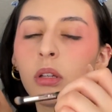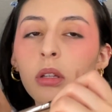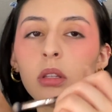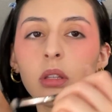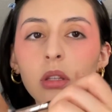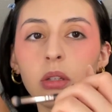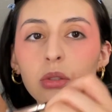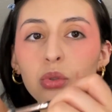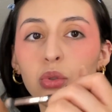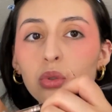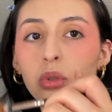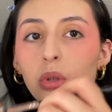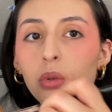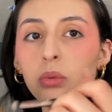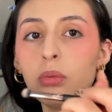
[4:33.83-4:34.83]
like
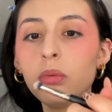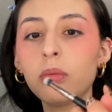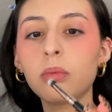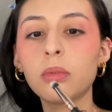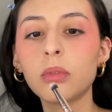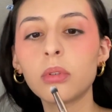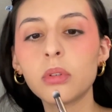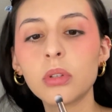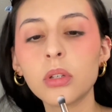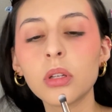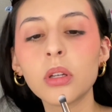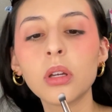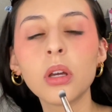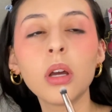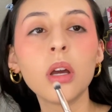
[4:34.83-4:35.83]
so,
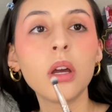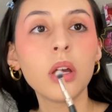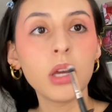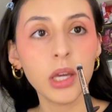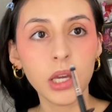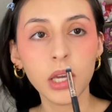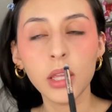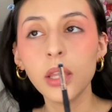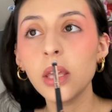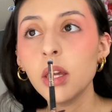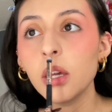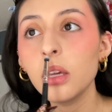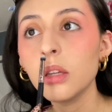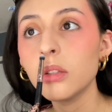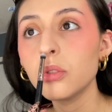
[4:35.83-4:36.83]
and
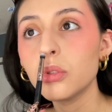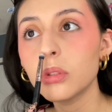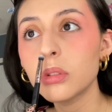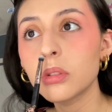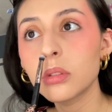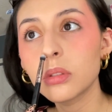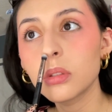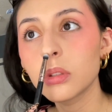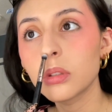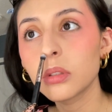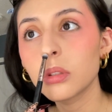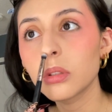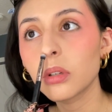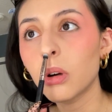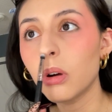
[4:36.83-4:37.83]
then just
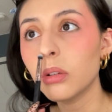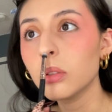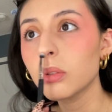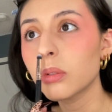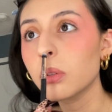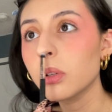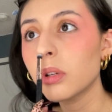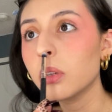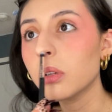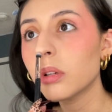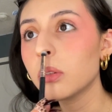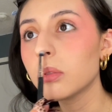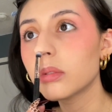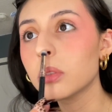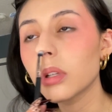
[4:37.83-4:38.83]
contour your
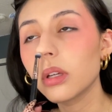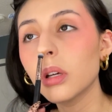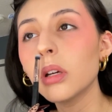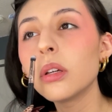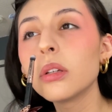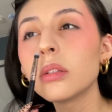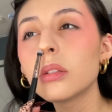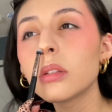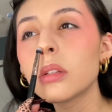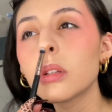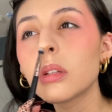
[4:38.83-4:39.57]
nose, I guess.